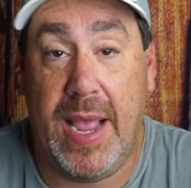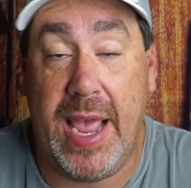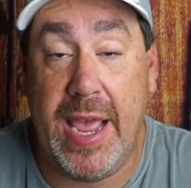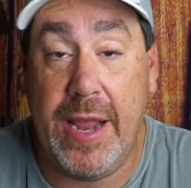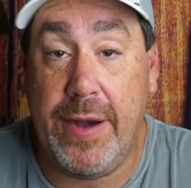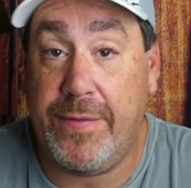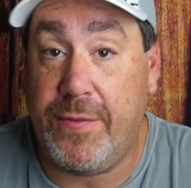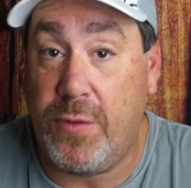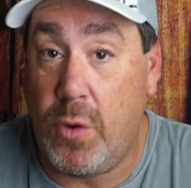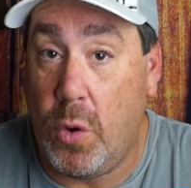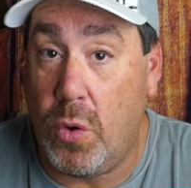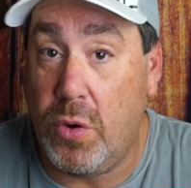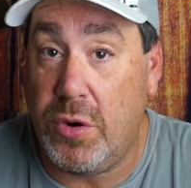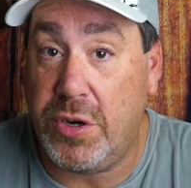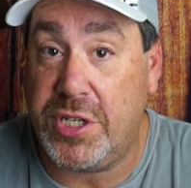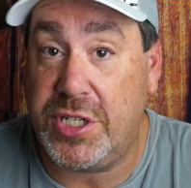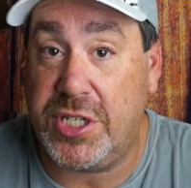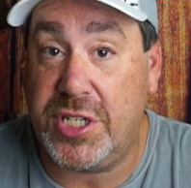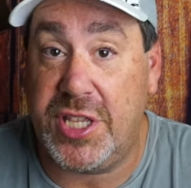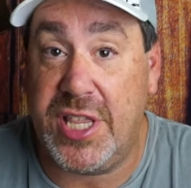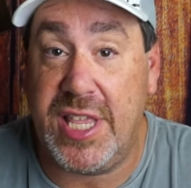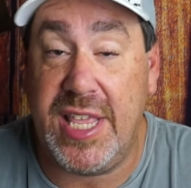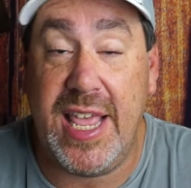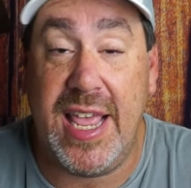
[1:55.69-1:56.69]
And of
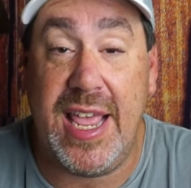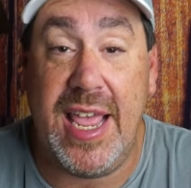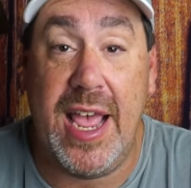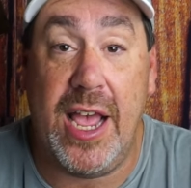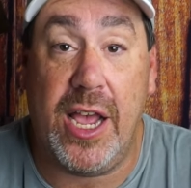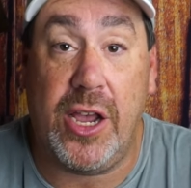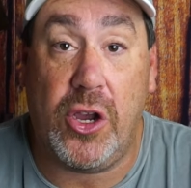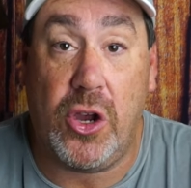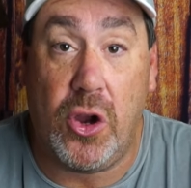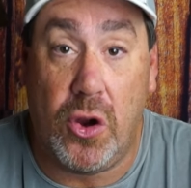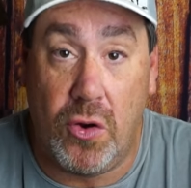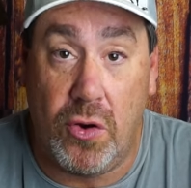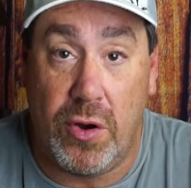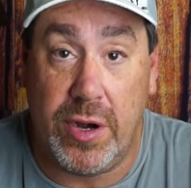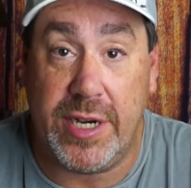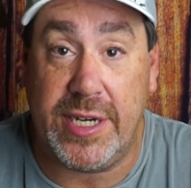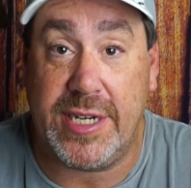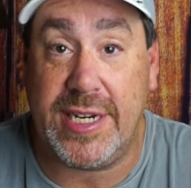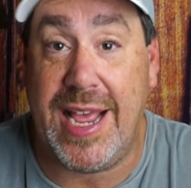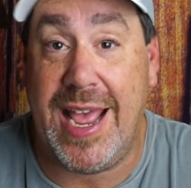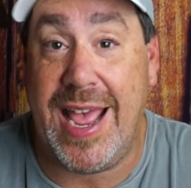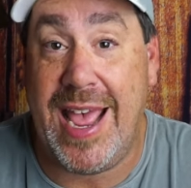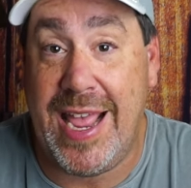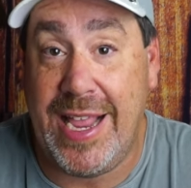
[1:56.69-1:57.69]
course, the
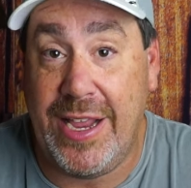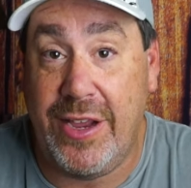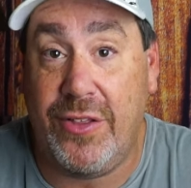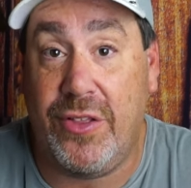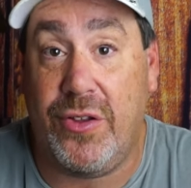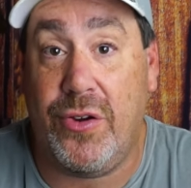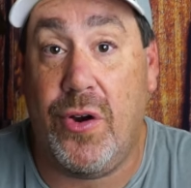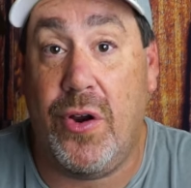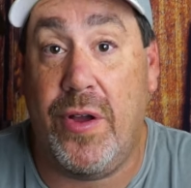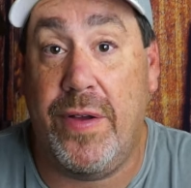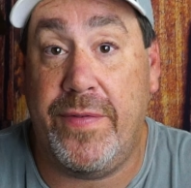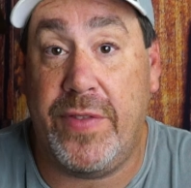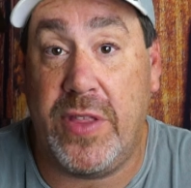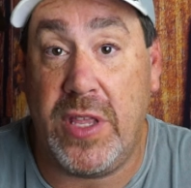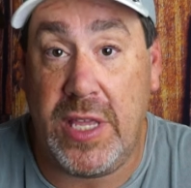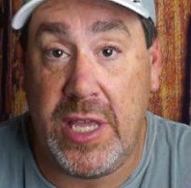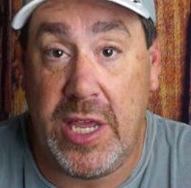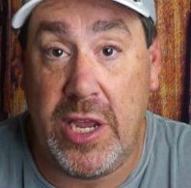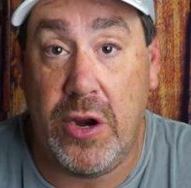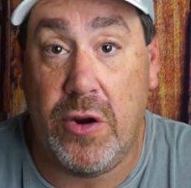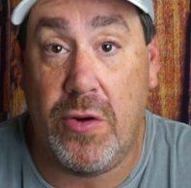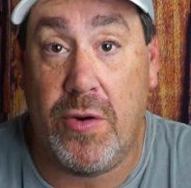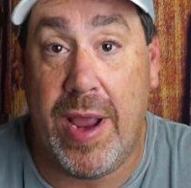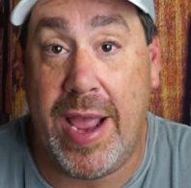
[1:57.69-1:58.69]
current Angler of the
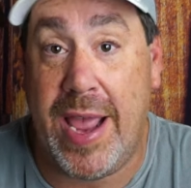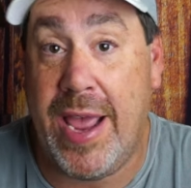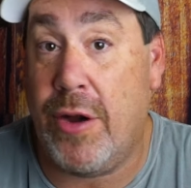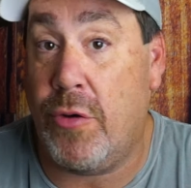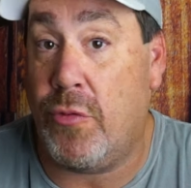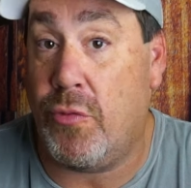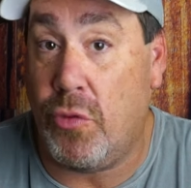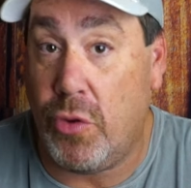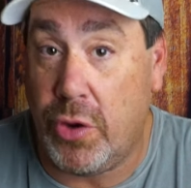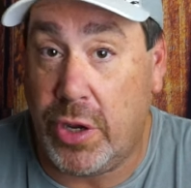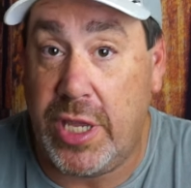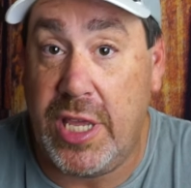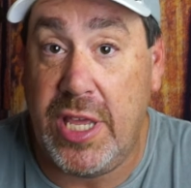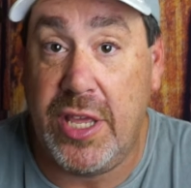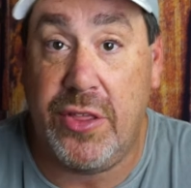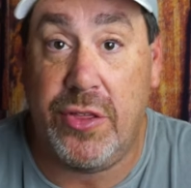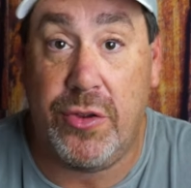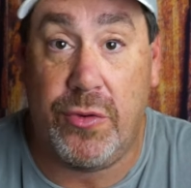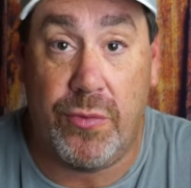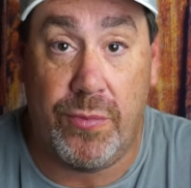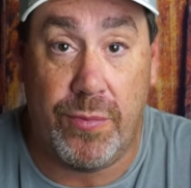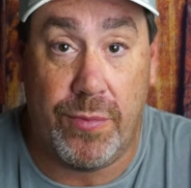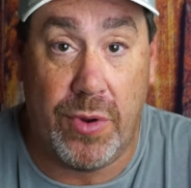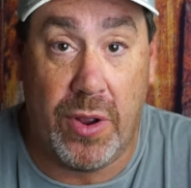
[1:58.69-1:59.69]
Year and Rookie of
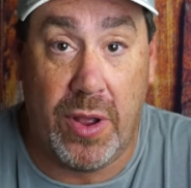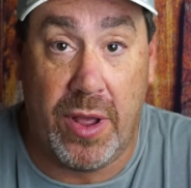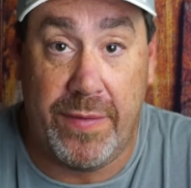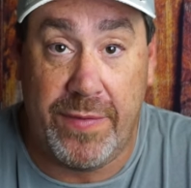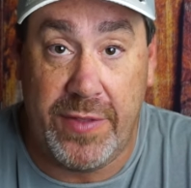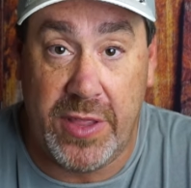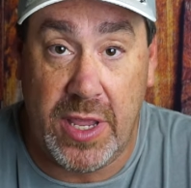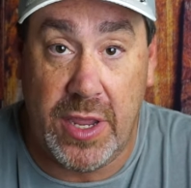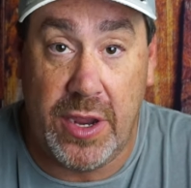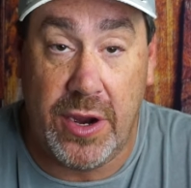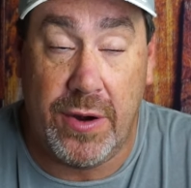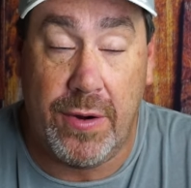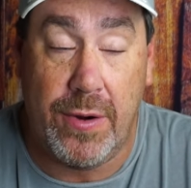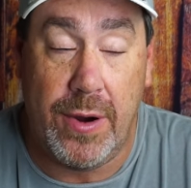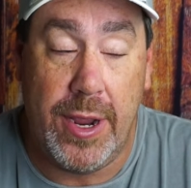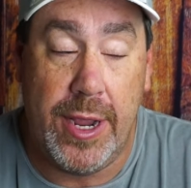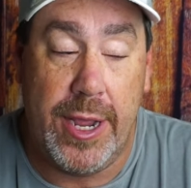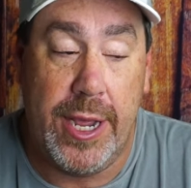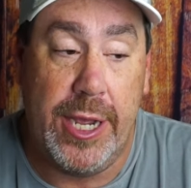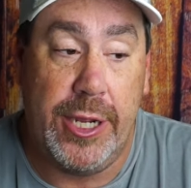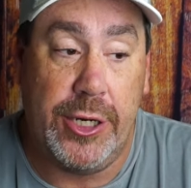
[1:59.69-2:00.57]
the, of the Year,